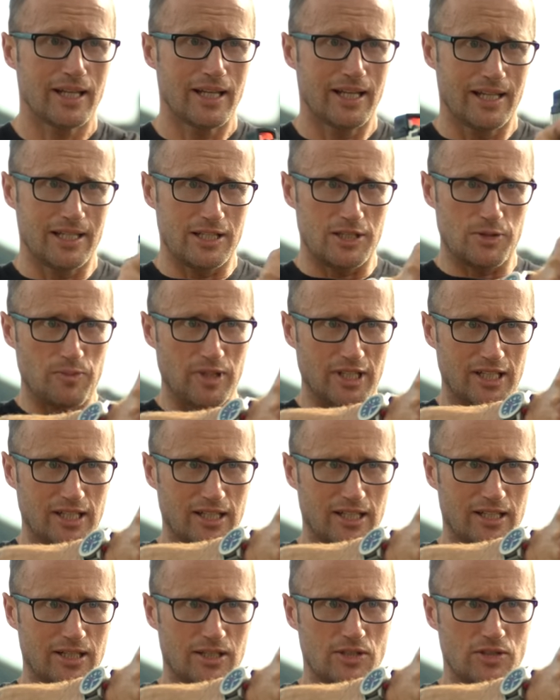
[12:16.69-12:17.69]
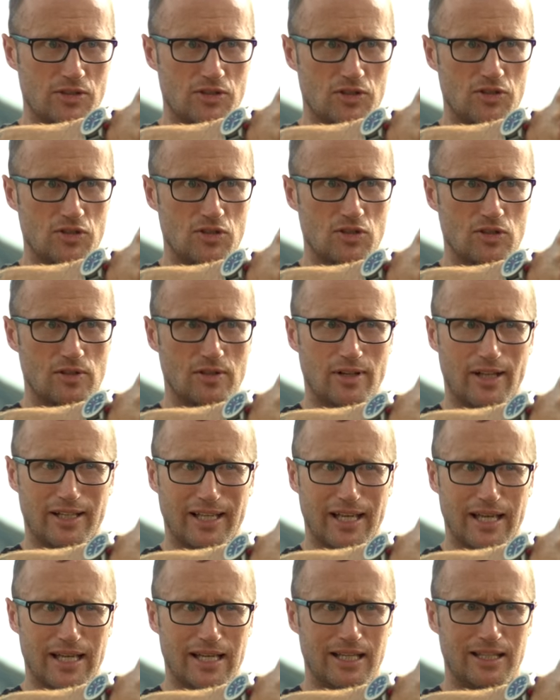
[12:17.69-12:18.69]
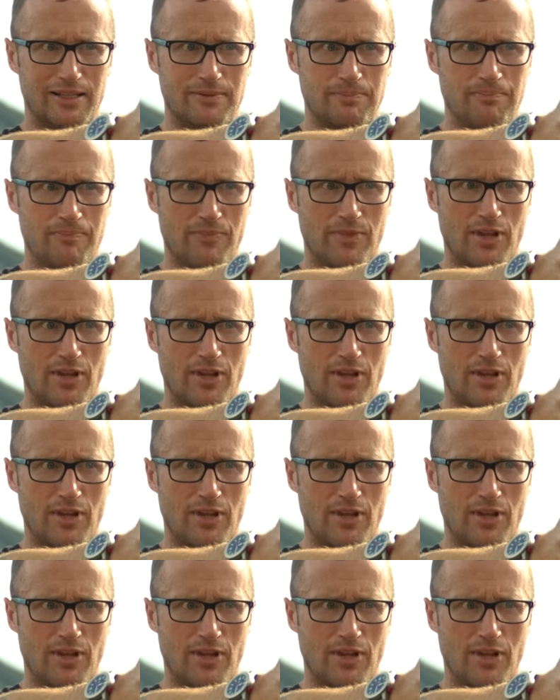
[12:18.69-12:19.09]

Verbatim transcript: and it's because you're like, hey, I'm